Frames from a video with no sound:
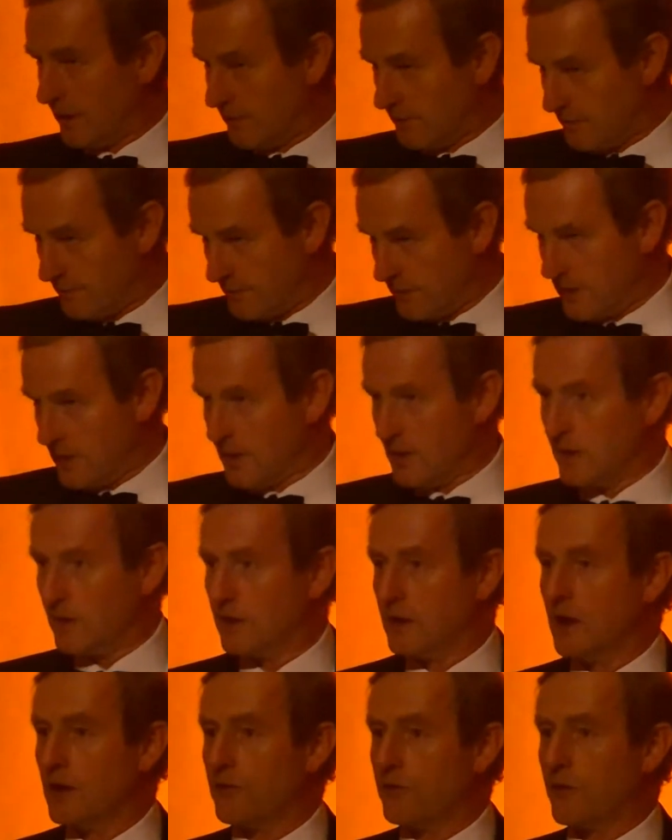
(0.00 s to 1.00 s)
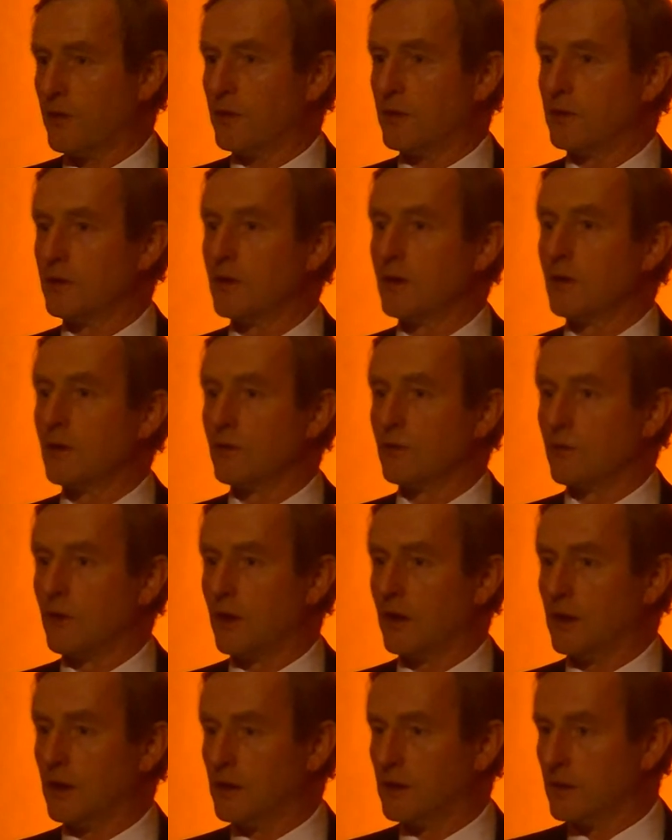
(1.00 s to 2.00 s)
and gave her
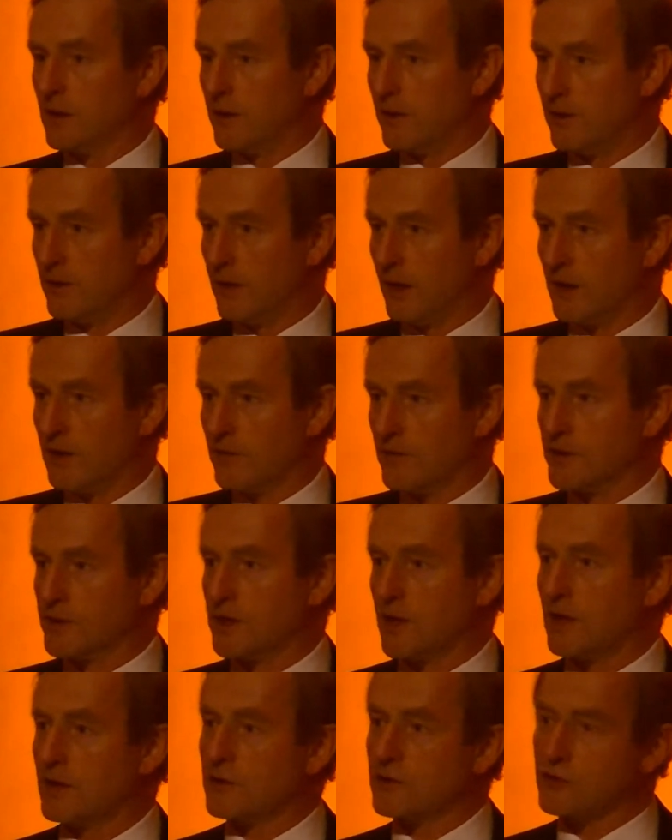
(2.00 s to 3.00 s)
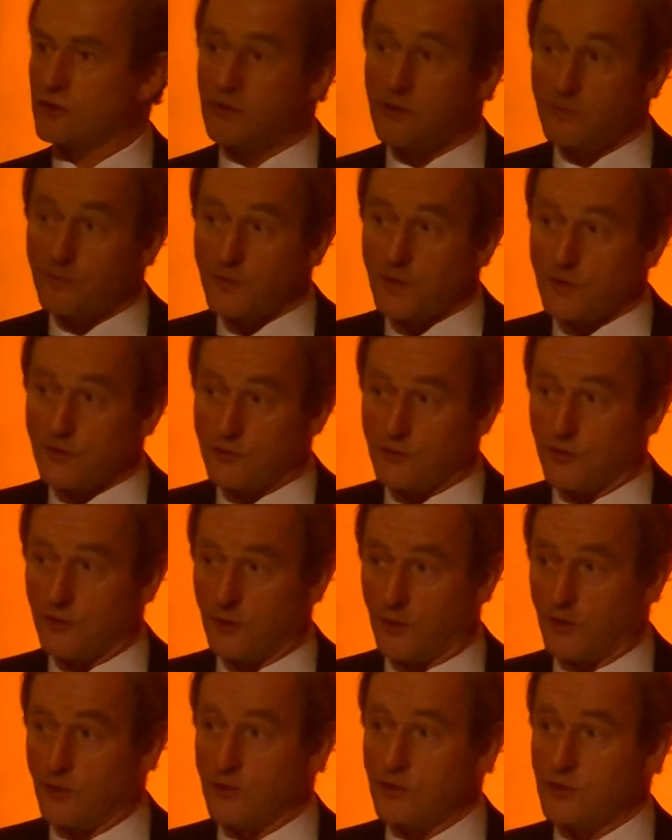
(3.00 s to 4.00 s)
royal nod of assent to
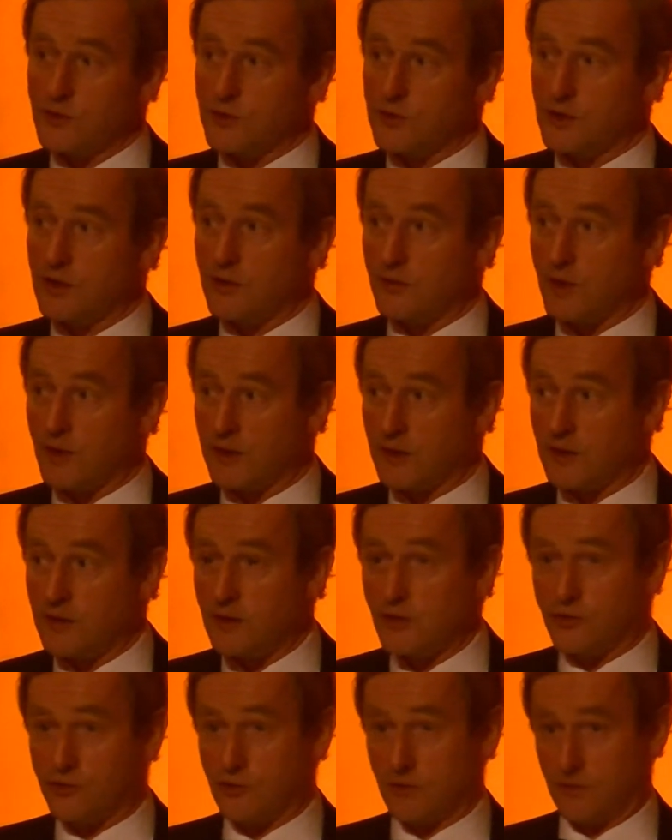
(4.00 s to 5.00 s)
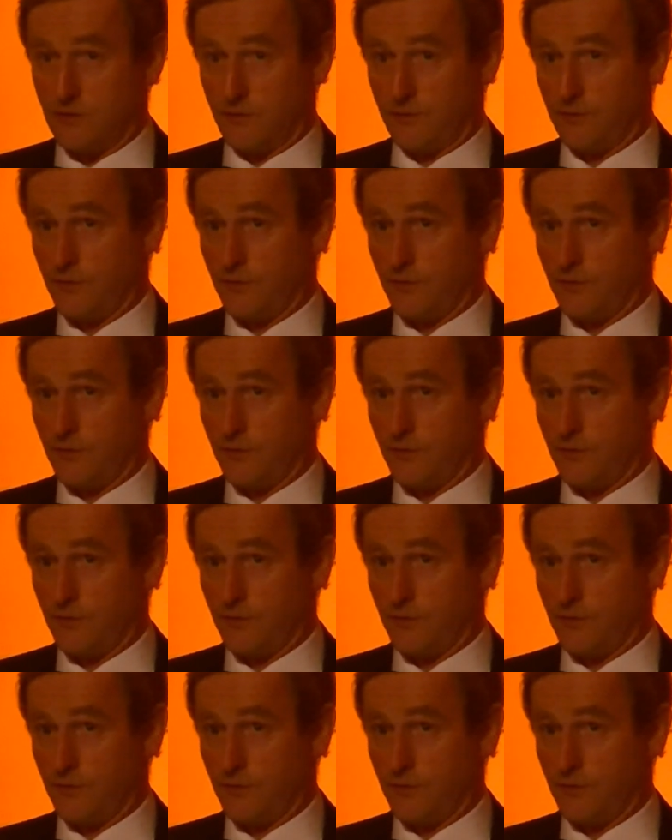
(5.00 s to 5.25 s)
those in recognition